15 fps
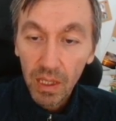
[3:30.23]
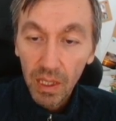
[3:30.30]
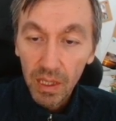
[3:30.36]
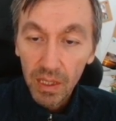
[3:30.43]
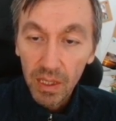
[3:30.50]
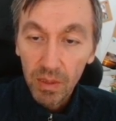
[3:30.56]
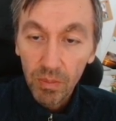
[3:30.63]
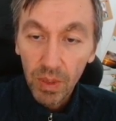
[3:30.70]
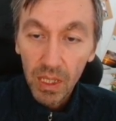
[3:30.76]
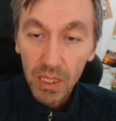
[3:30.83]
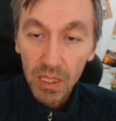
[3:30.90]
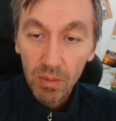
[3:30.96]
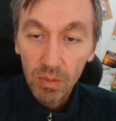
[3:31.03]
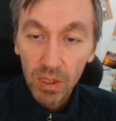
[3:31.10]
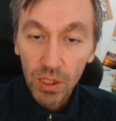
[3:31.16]
and then
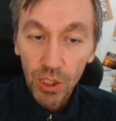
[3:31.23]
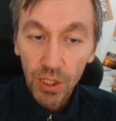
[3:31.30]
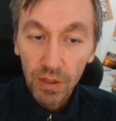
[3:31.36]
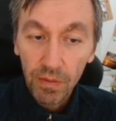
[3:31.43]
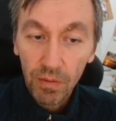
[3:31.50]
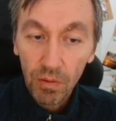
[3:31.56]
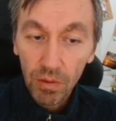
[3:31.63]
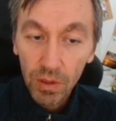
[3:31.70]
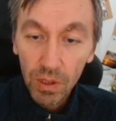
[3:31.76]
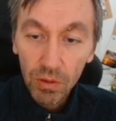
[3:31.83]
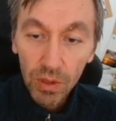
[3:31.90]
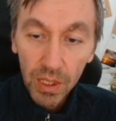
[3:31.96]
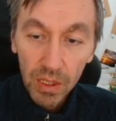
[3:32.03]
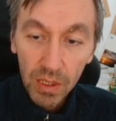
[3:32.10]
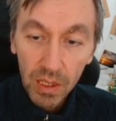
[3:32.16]
possibly g4, the rook
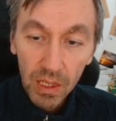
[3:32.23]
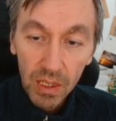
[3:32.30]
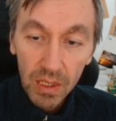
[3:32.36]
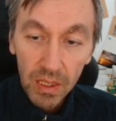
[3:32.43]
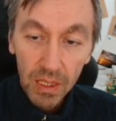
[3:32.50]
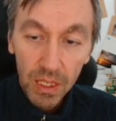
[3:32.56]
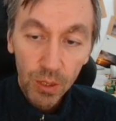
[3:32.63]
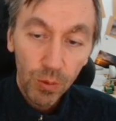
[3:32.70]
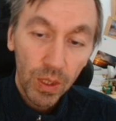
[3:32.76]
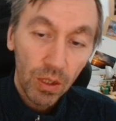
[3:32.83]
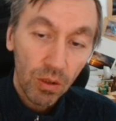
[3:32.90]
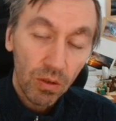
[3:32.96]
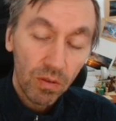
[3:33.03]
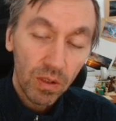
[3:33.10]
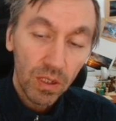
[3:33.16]
can easily swing
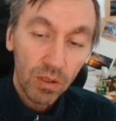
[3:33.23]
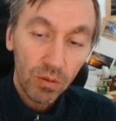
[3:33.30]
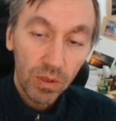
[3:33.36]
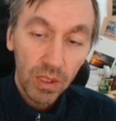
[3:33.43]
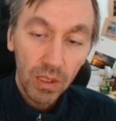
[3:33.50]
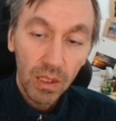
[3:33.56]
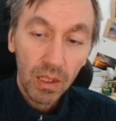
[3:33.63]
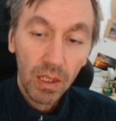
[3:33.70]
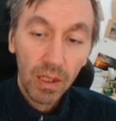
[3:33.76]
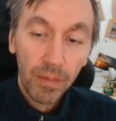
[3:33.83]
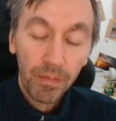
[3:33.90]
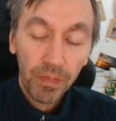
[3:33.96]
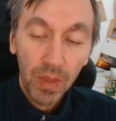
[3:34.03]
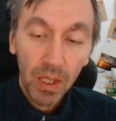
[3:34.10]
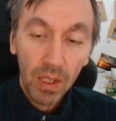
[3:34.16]
over to the
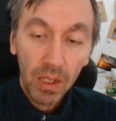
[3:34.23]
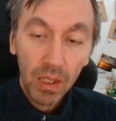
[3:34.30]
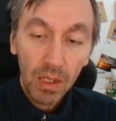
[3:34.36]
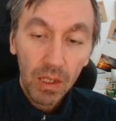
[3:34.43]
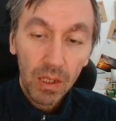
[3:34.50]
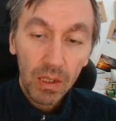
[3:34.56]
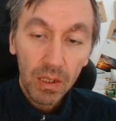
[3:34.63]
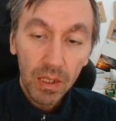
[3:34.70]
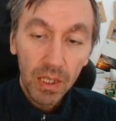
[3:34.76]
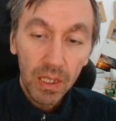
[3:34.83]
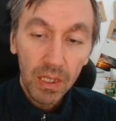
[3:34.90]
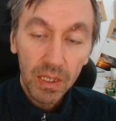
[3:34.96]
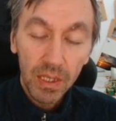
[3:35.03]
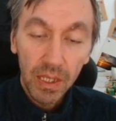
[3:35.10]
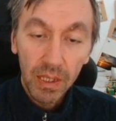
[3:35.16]
king
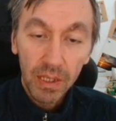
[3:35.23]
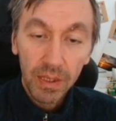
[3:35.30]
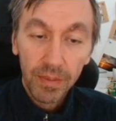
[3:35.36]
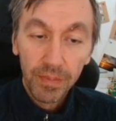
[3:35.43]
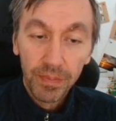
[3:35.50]
side.